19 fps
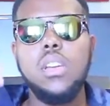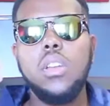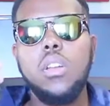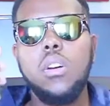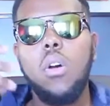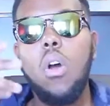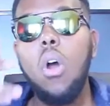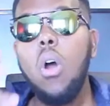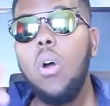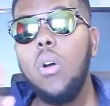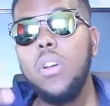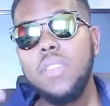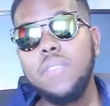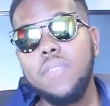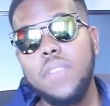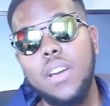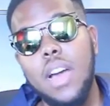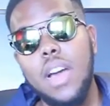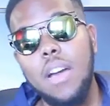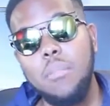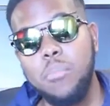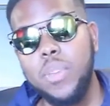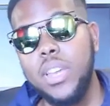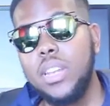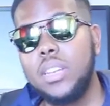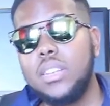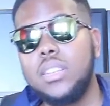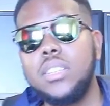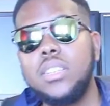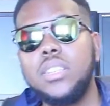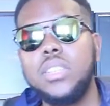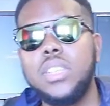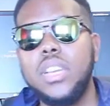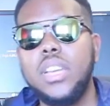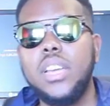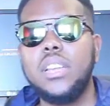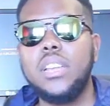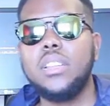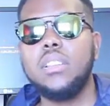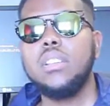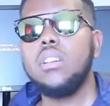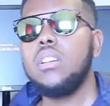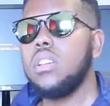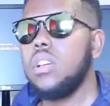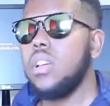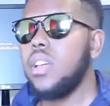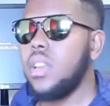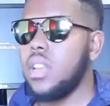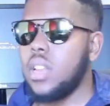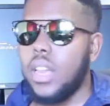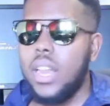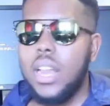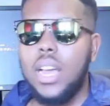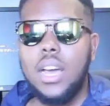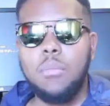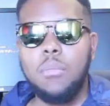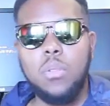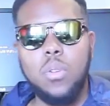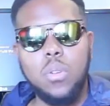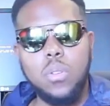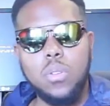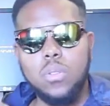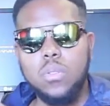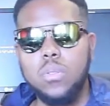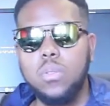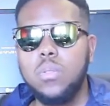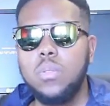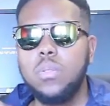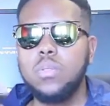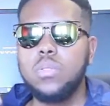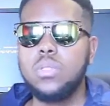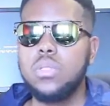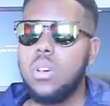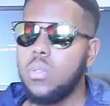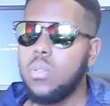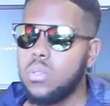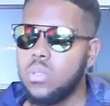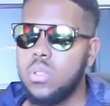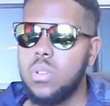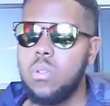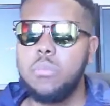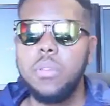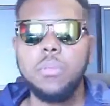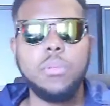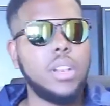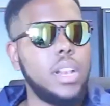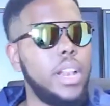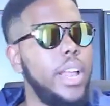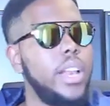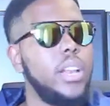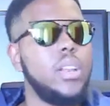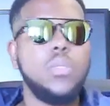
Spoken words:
Or if I met a DJ in a club or so maybe Glenn